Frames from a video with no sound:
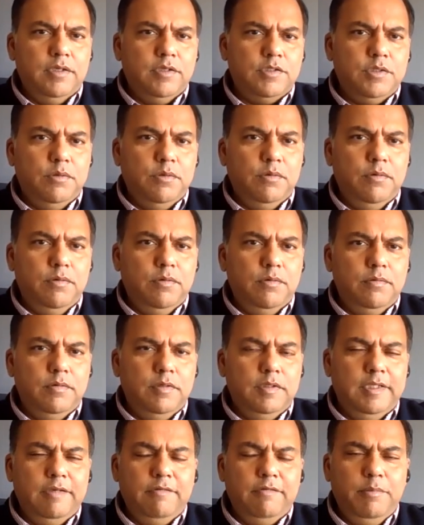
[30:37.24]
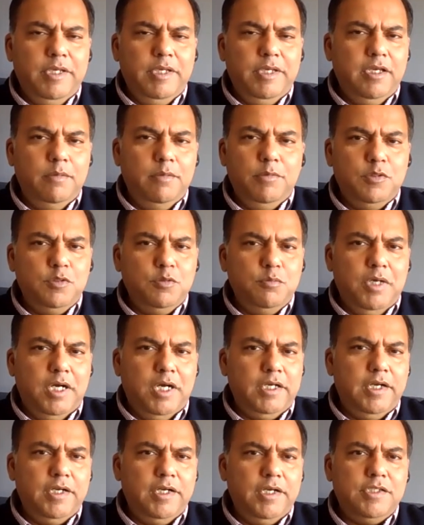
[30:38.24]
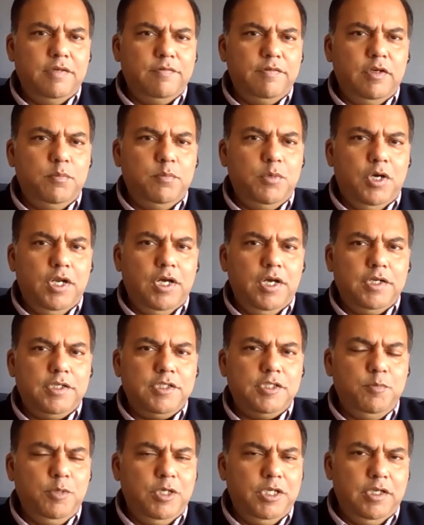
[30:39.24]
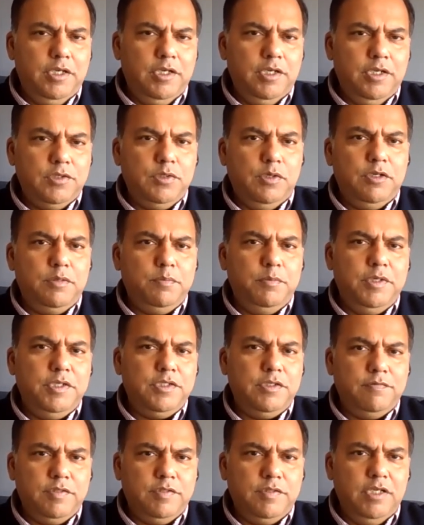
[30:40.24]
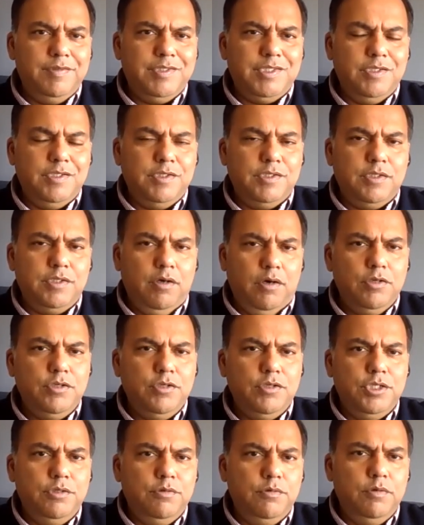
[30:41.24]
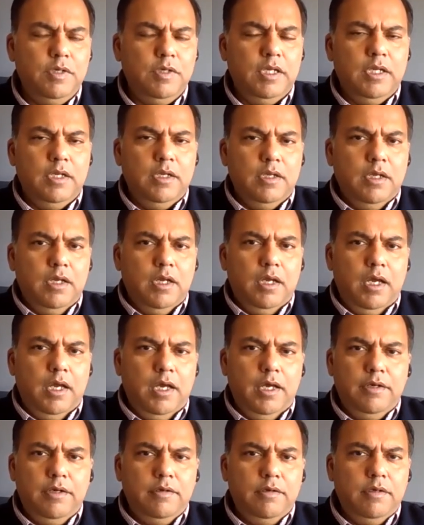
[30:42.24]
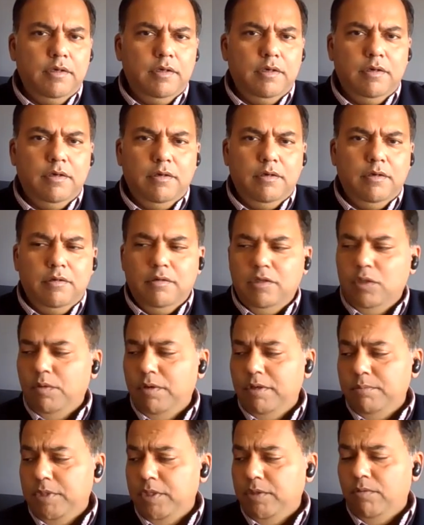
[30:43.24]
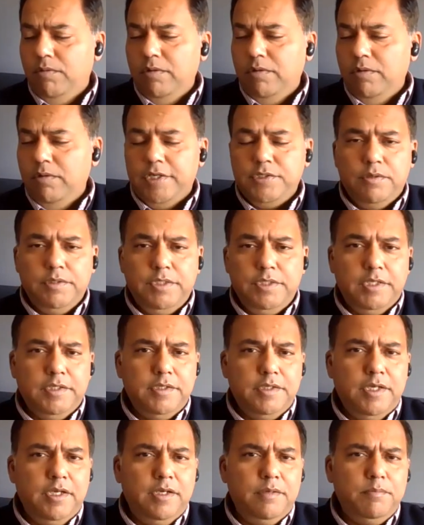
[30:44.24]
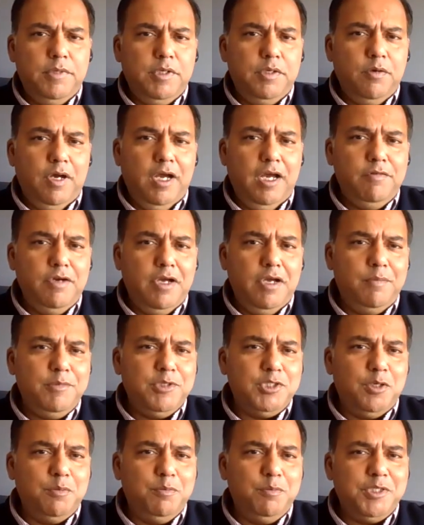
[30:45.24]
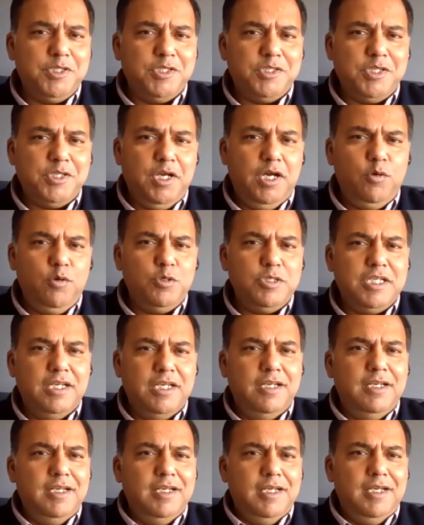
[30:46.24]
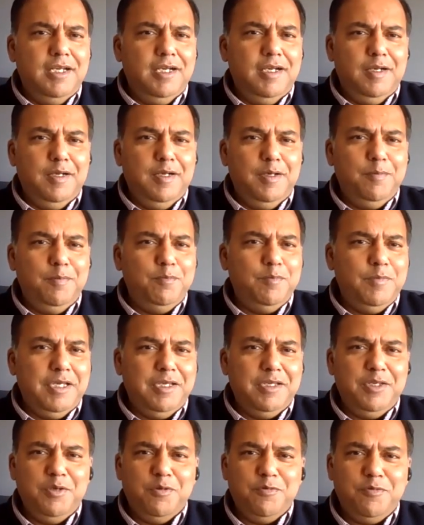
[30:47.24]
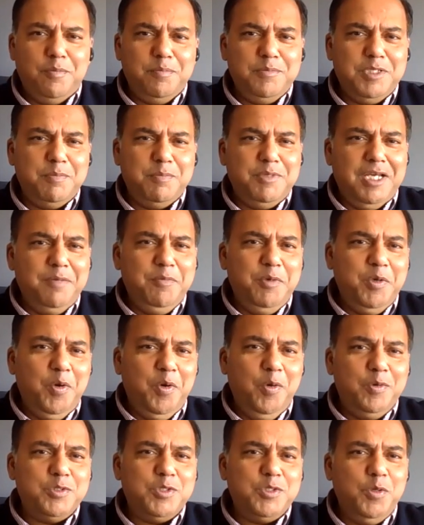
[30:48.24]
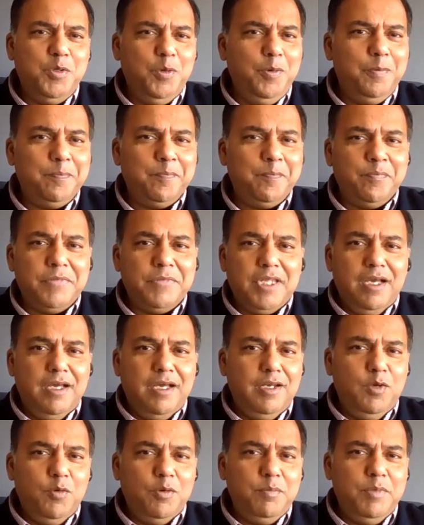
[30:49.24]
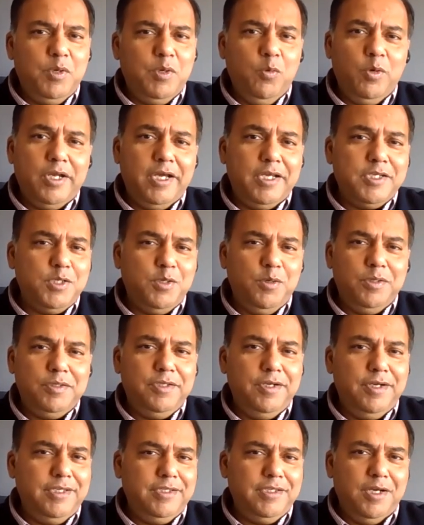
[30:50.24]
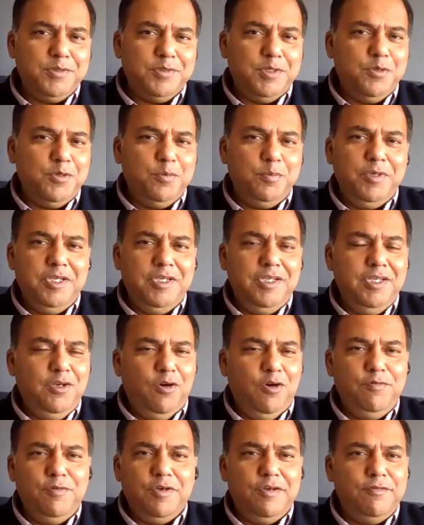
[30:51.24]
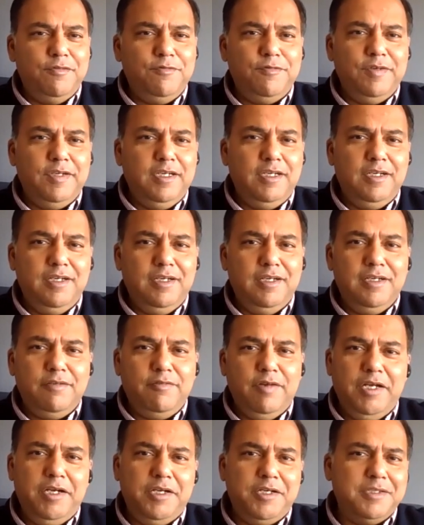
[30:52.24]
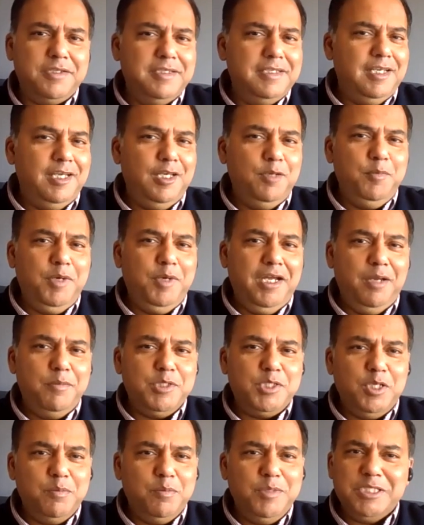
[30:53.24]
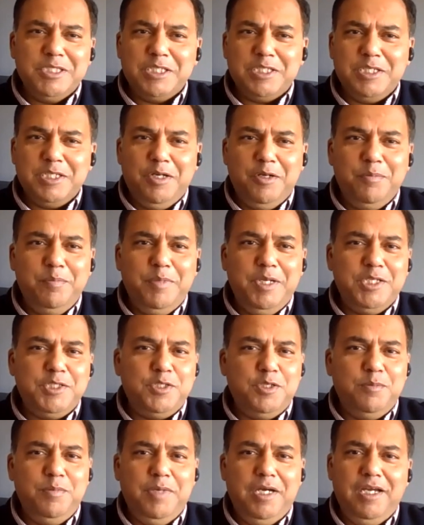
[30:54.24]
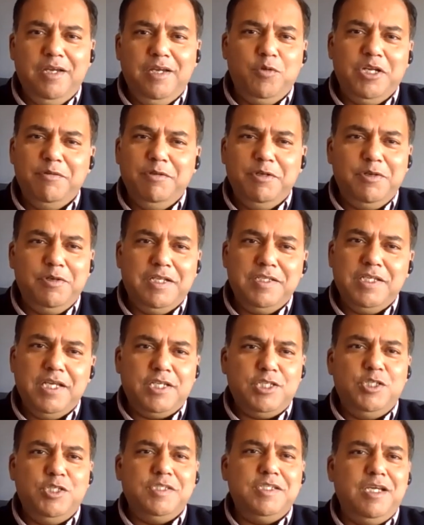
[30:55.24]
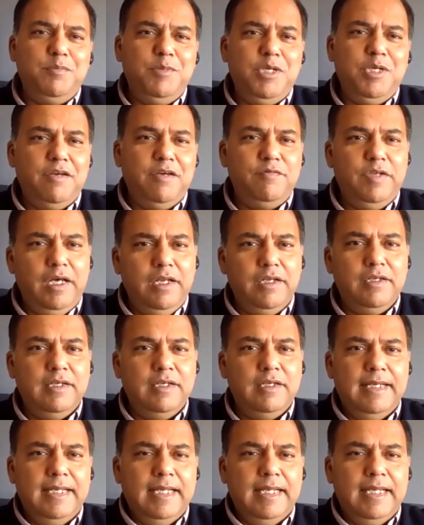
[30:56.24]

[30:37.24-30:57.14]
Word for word: So they will be able to market several products, bring in assortments of services onto you. And uh, lo and behold, I saw the other day, you know, I have an Amazon business account, um, you know, from some time ago. So lo and behold, I saw a 30,000 rupee offer of uh, credit in my Amazon business account based on my whatever transactions I may have done.